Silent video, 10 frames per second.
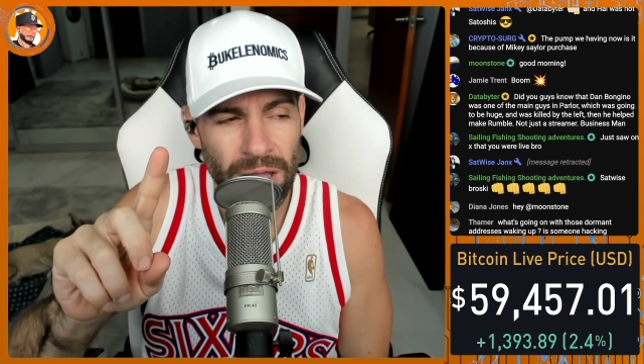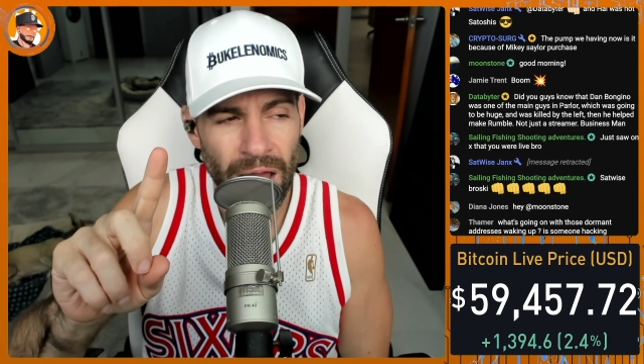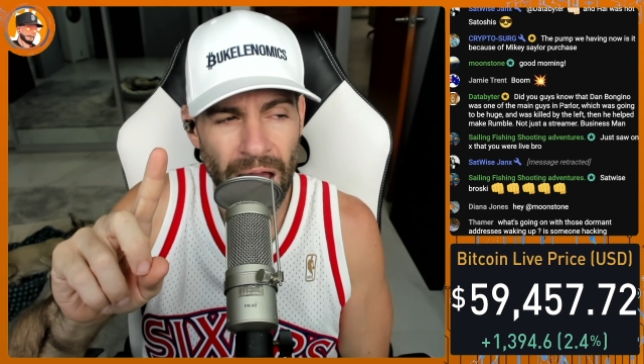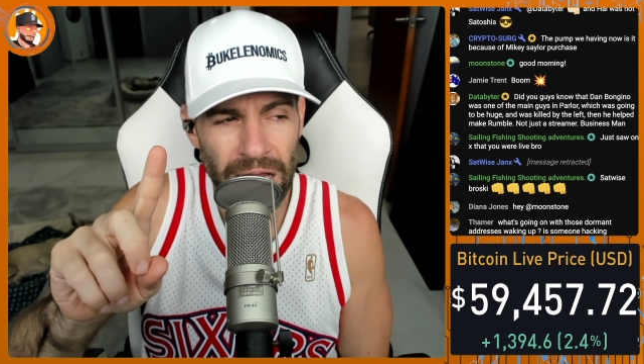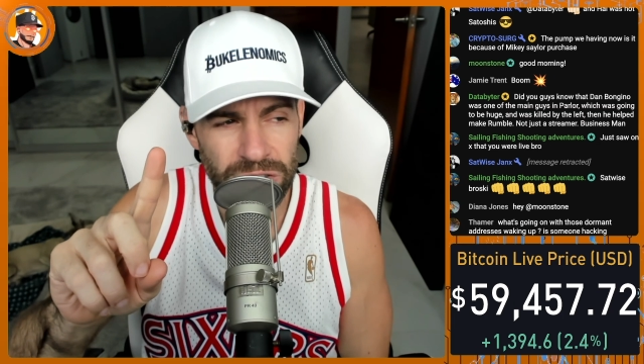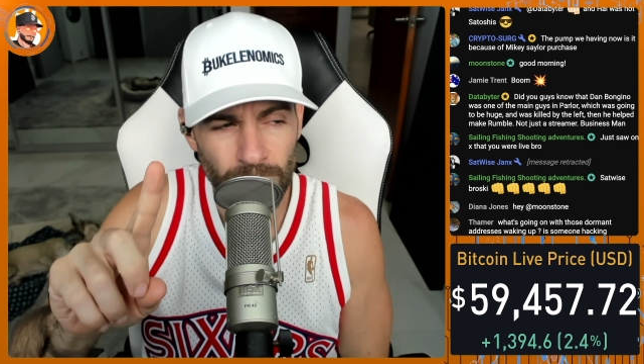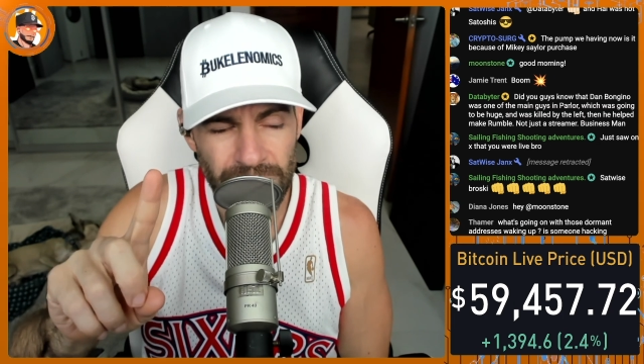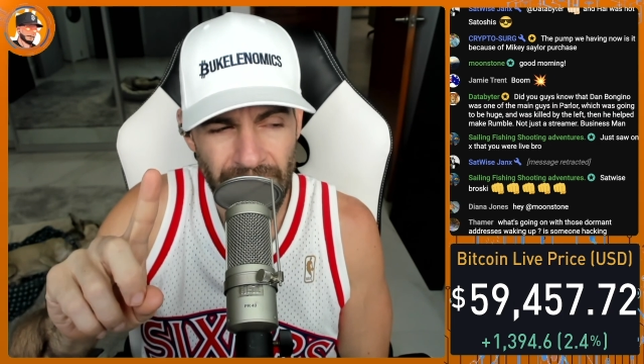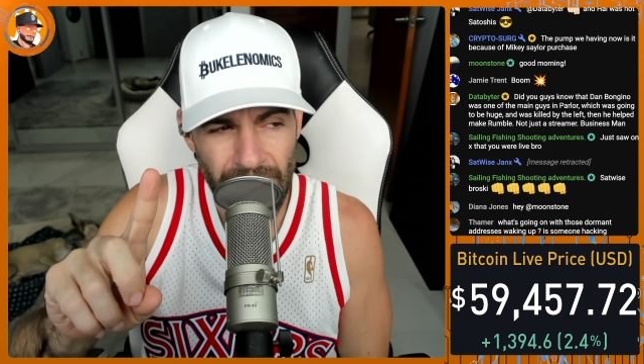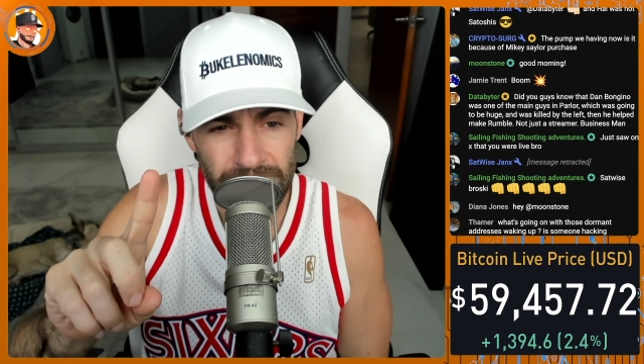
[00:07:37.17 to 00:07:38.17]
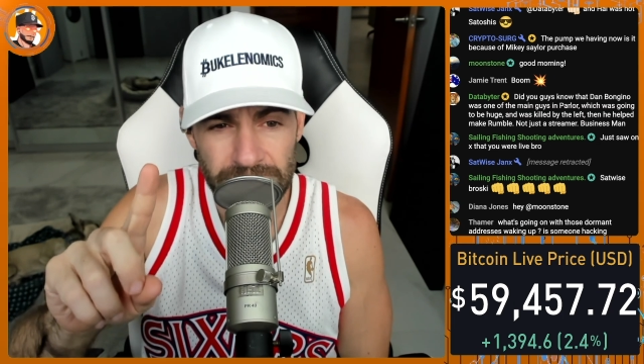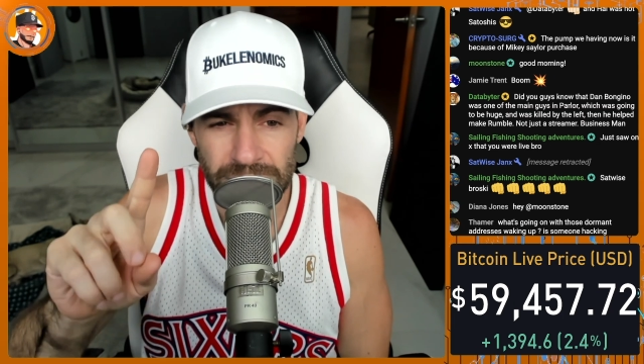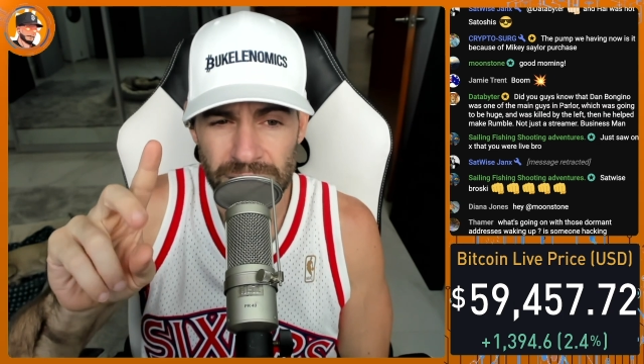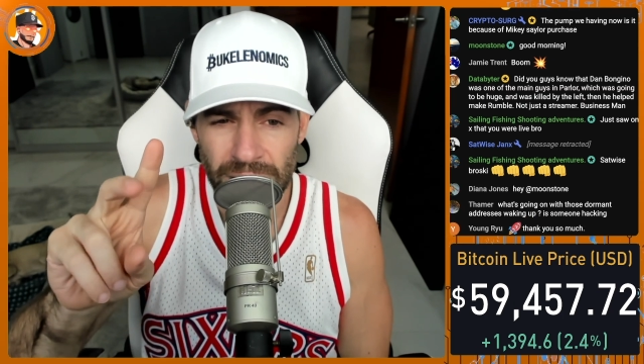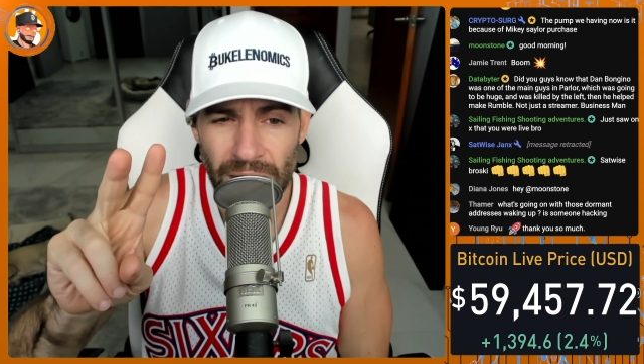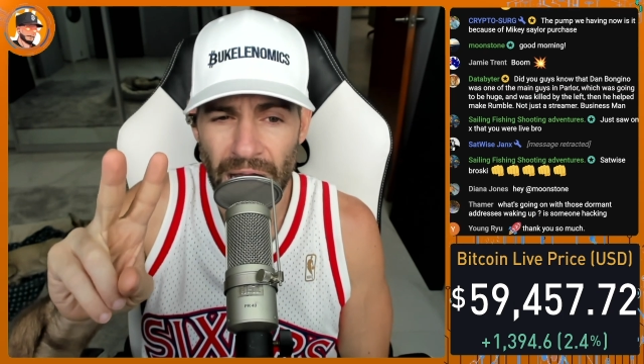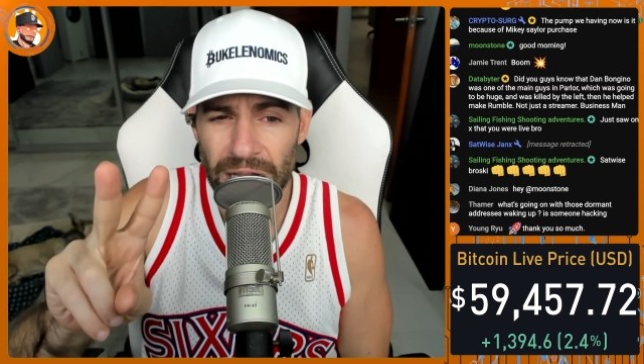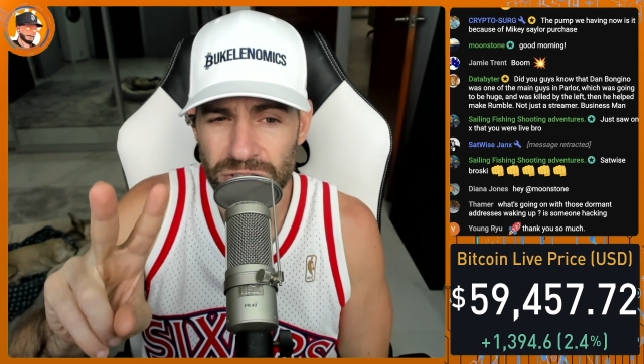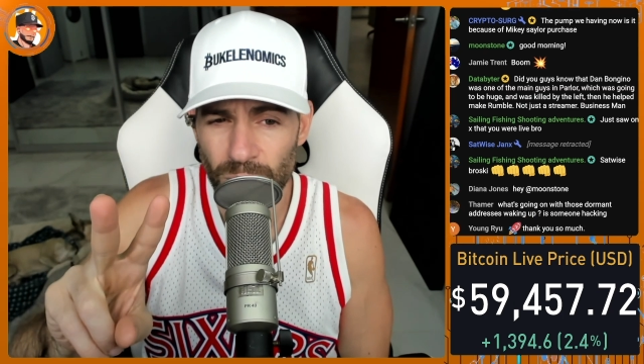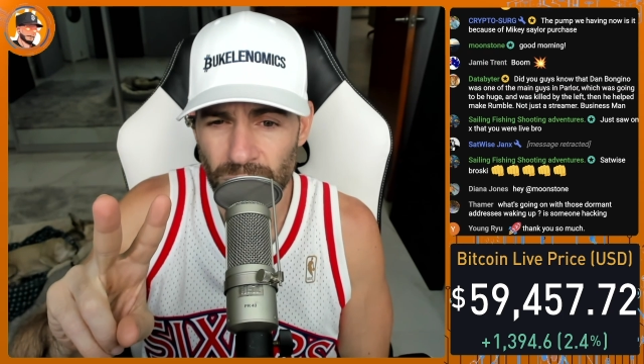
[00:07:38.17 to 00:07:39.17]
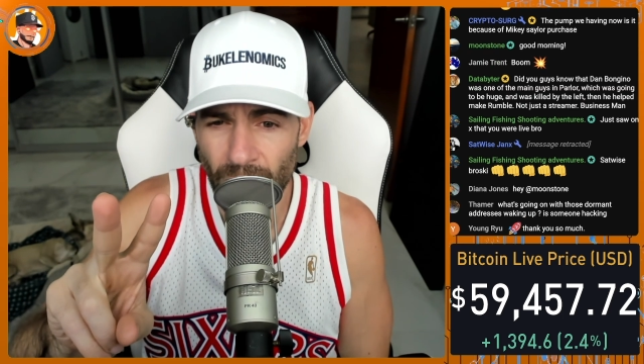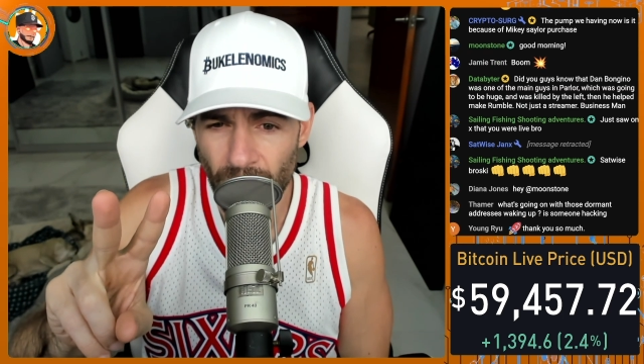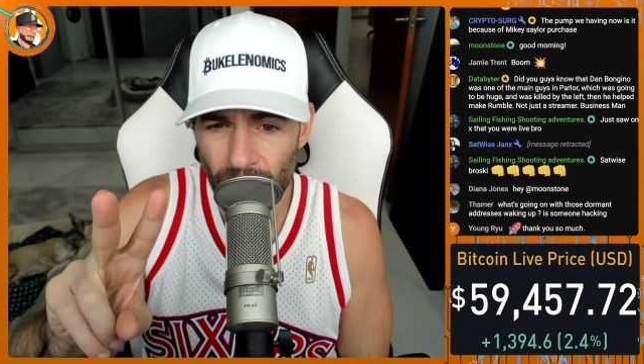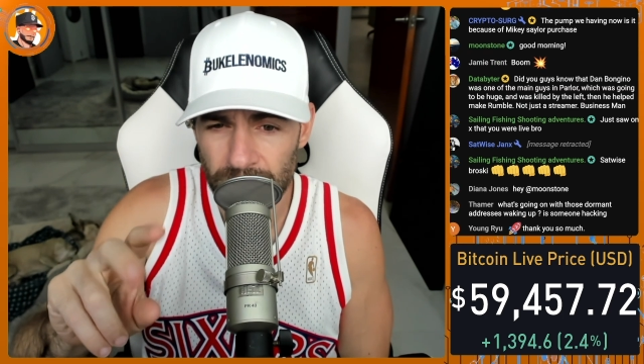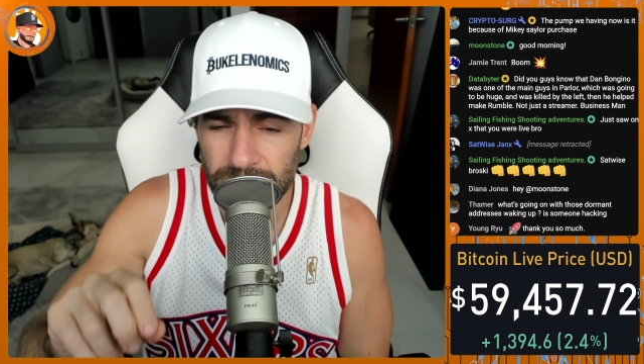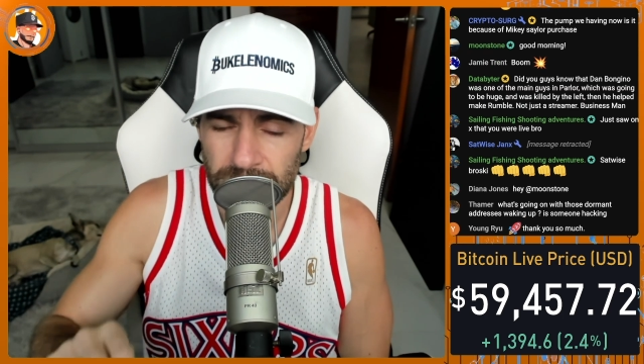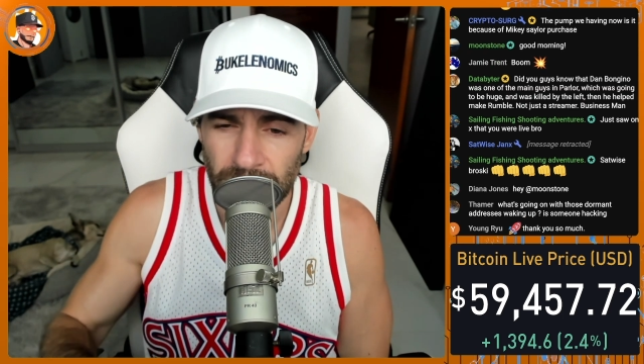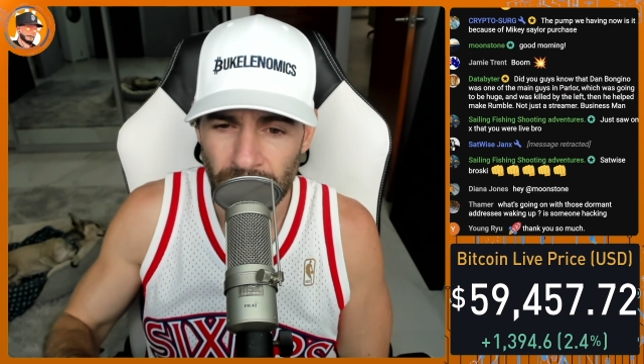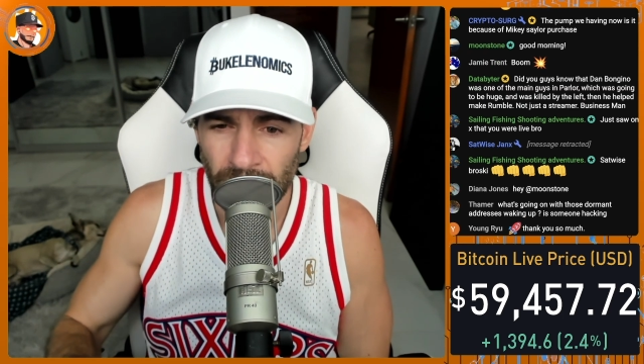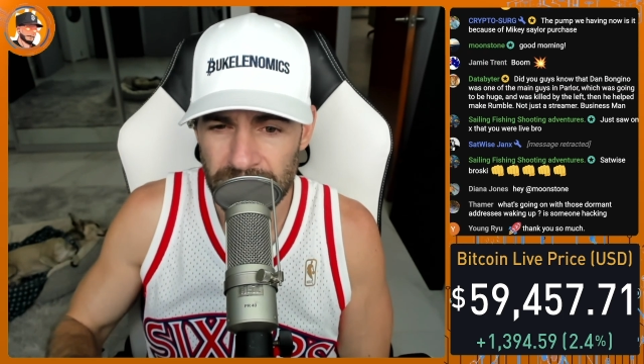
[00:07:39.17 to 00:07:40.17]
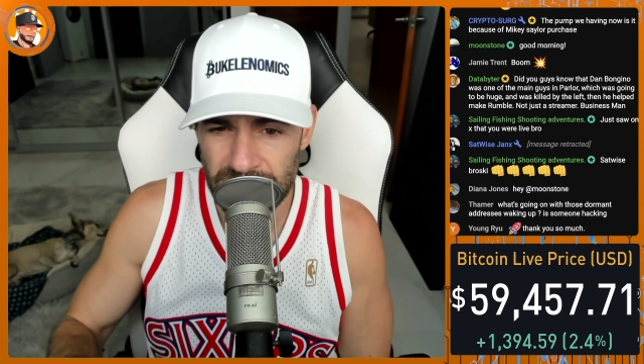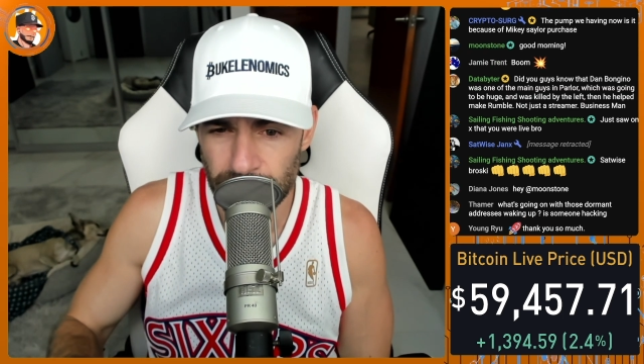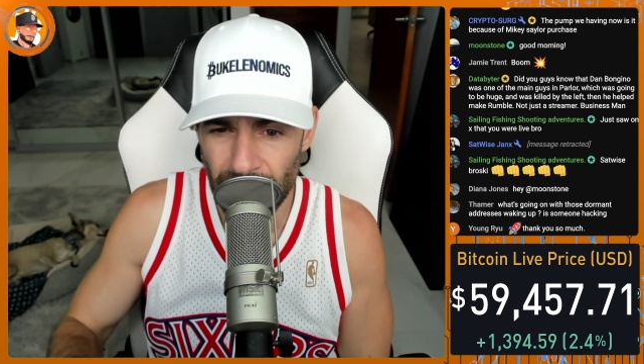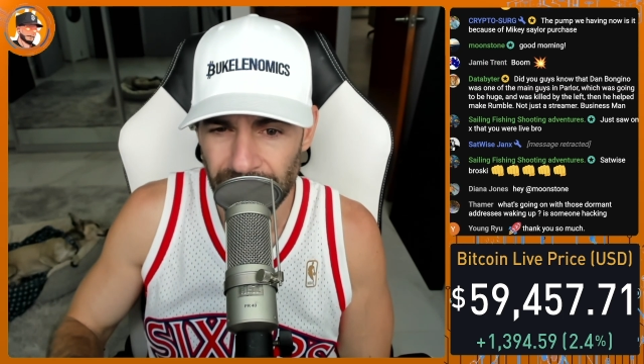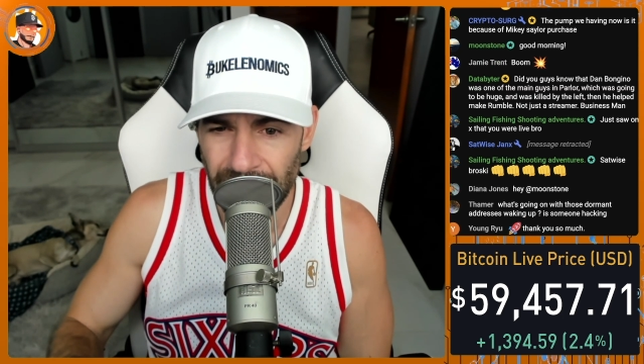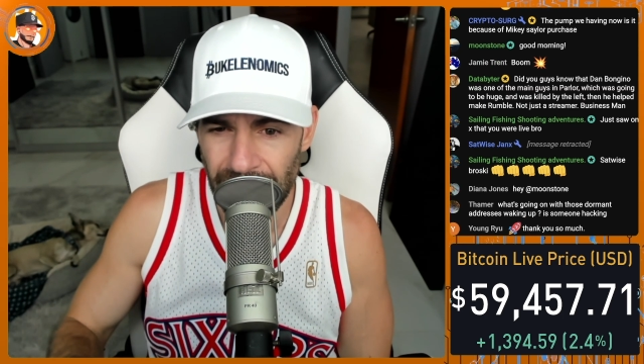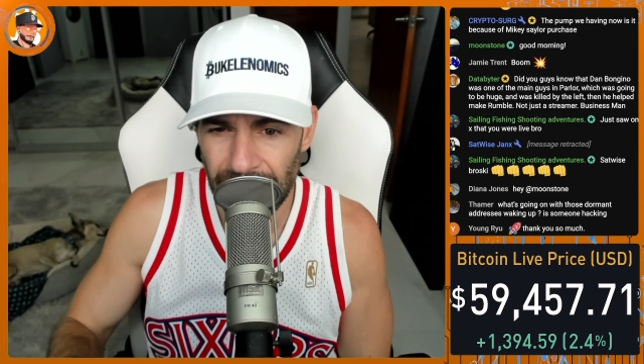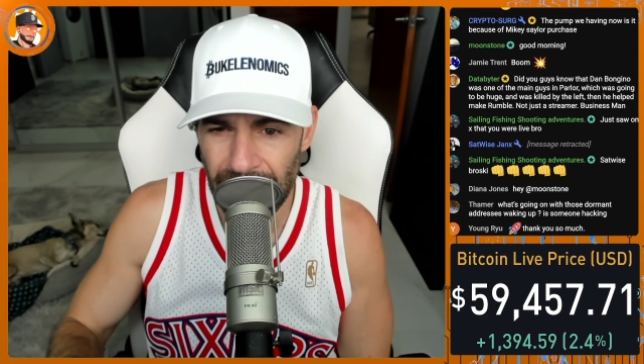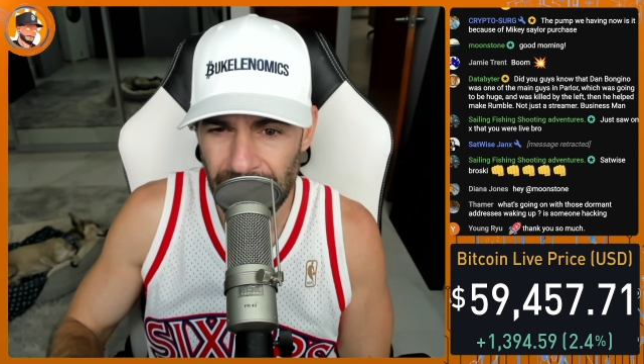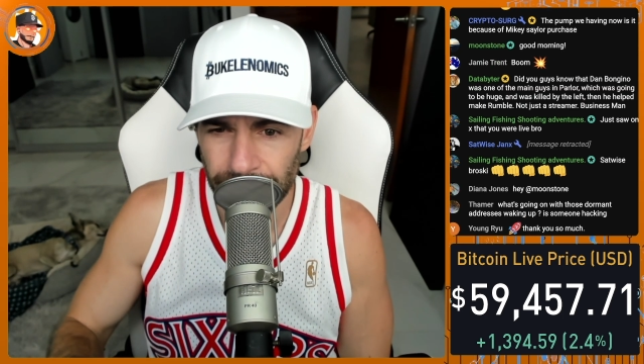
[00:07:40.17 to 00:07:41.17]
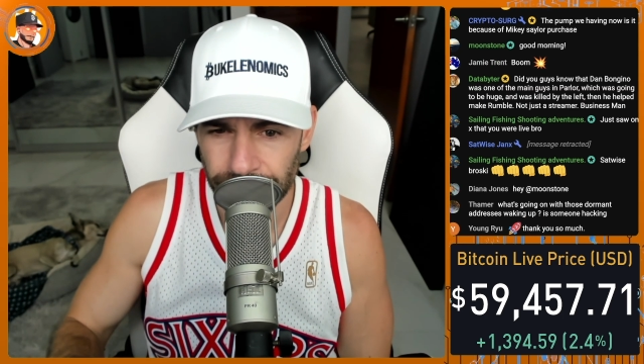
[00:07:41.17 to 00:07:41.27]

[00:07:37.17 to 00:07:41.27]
Hide your cats, hide your dogs, because it's about to get lit.